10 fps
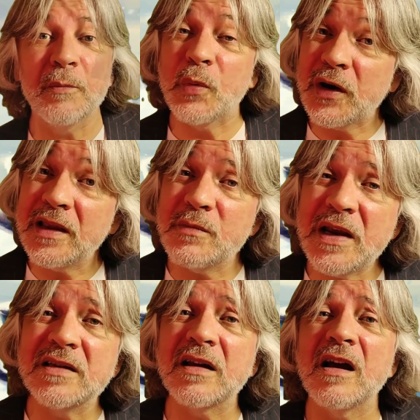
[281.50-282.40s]
But in the
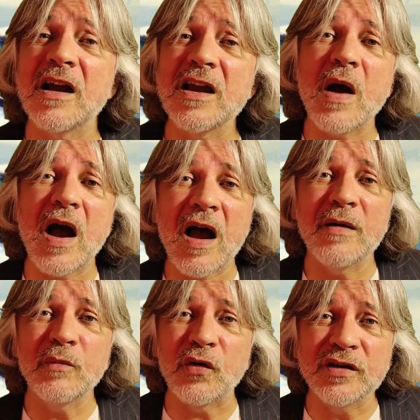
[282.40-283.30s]
meantime,
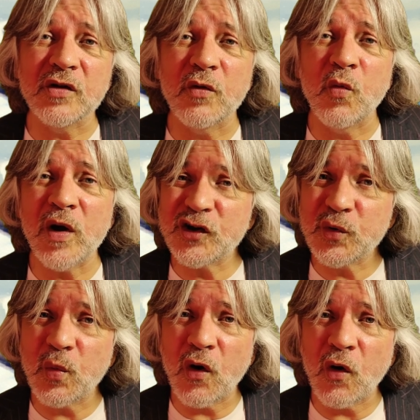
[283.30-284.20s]
I'm going to wish
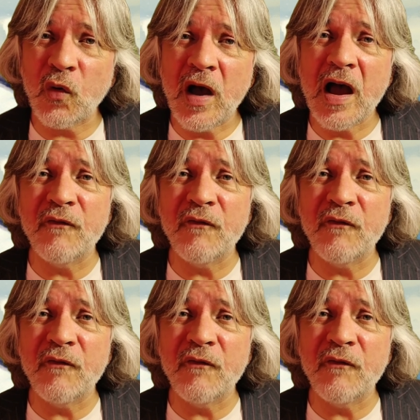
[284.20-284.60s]
you all a